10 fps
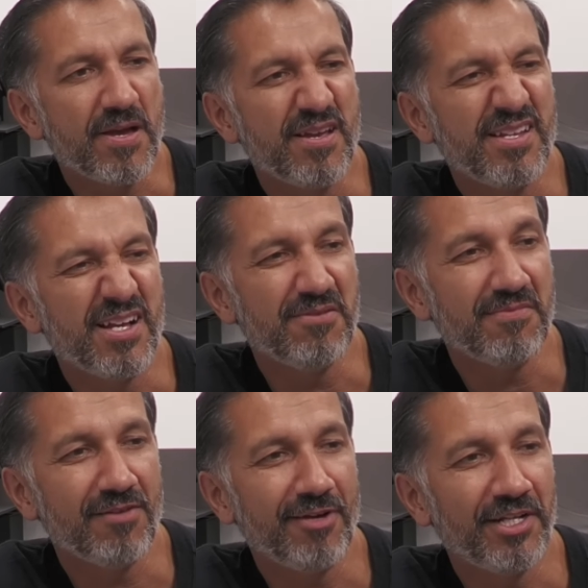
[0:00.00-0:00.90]
you know,
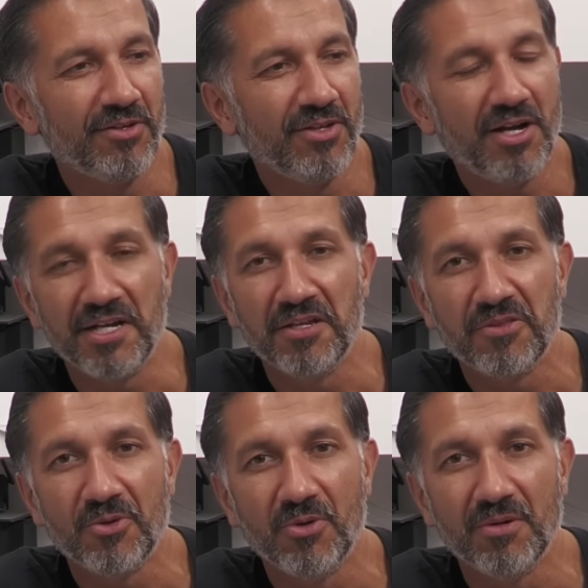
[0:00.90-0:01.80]
I read it online, I
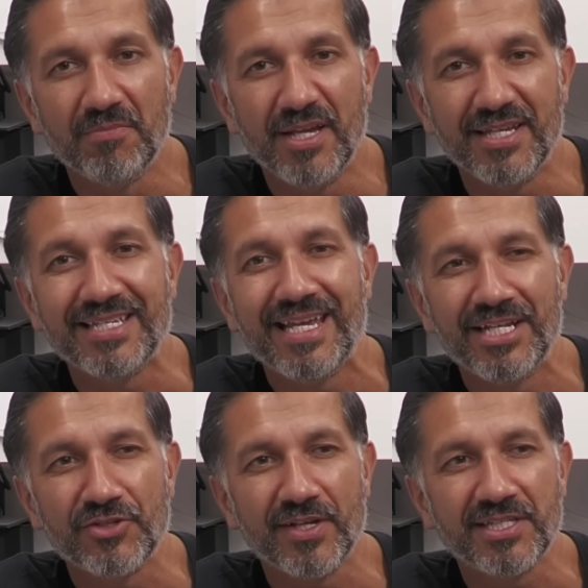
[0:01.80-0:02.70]
thought it's an
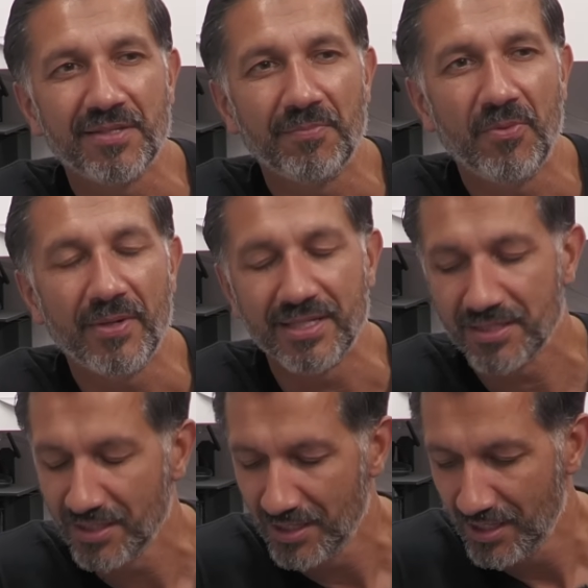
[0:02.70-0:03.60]
interesting
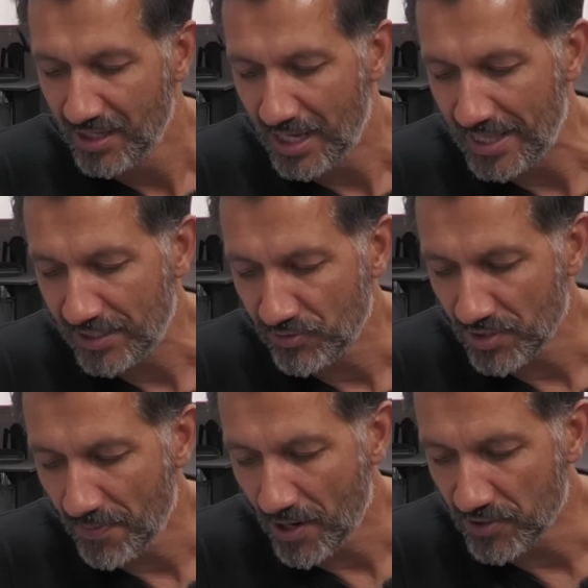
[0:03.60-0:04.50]
point. And this was
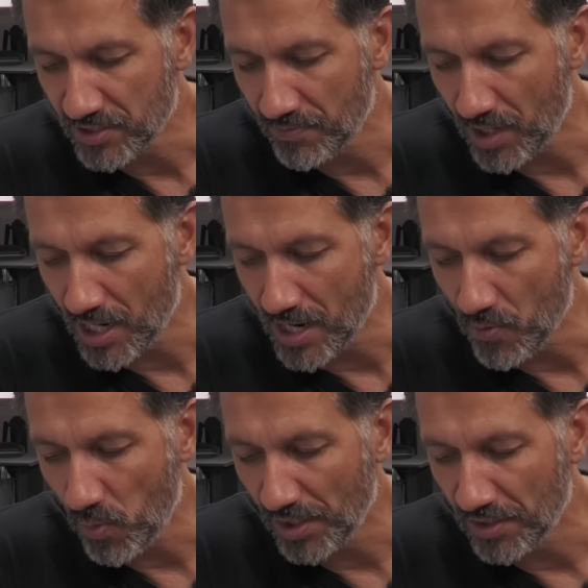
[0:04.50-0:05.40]
a post by
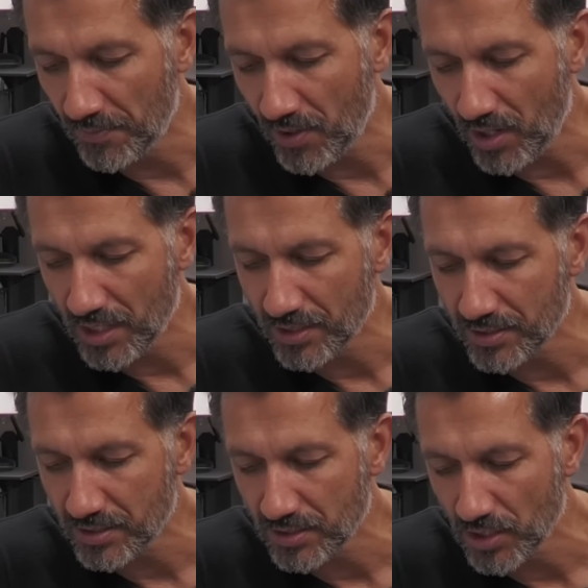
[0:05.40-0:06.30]
one of the
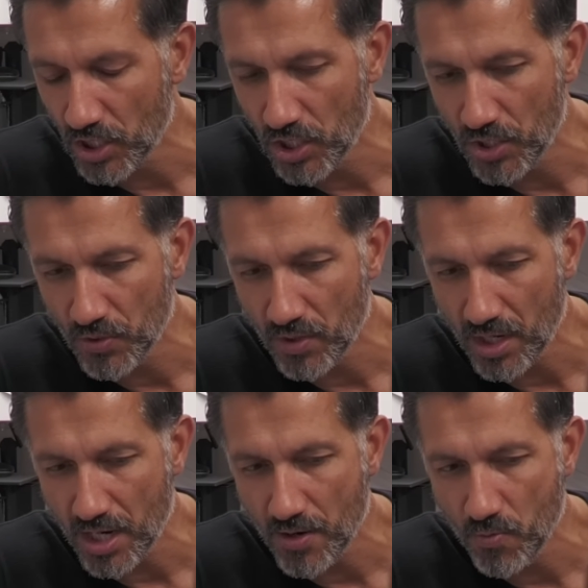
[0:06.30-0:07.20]
pilots who
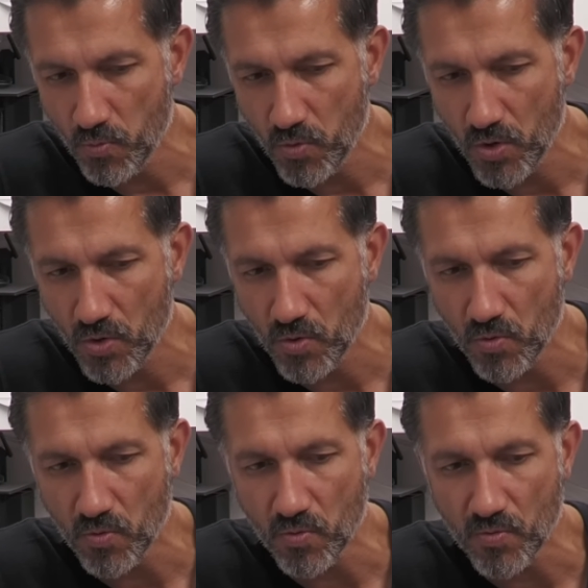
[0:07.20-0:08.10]
I
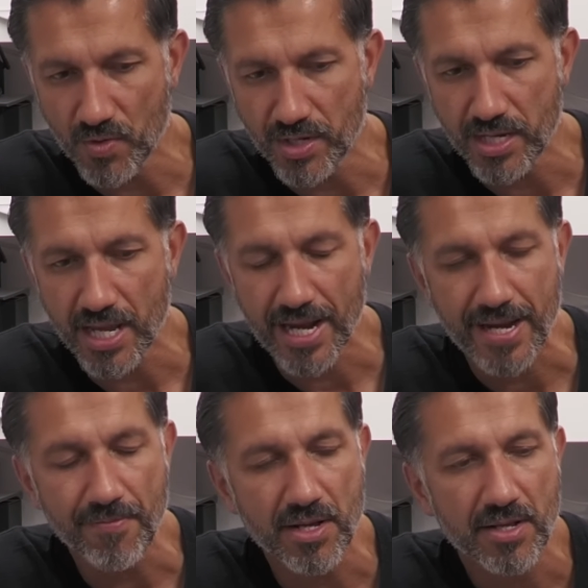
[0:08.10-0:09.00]
will
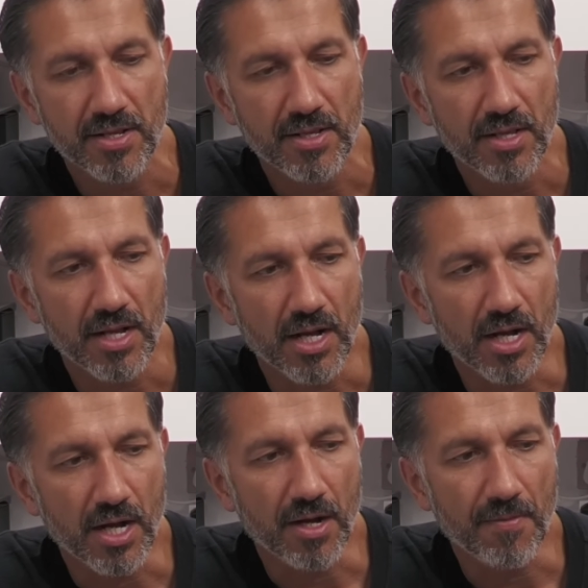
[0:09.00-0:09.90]
name.
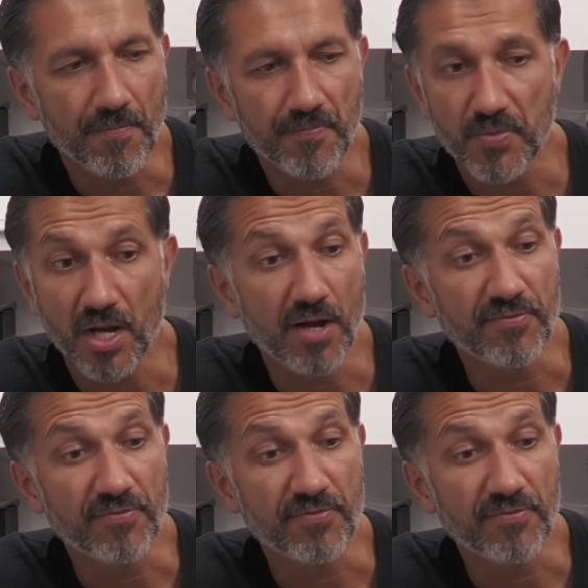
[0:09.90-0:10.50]
I've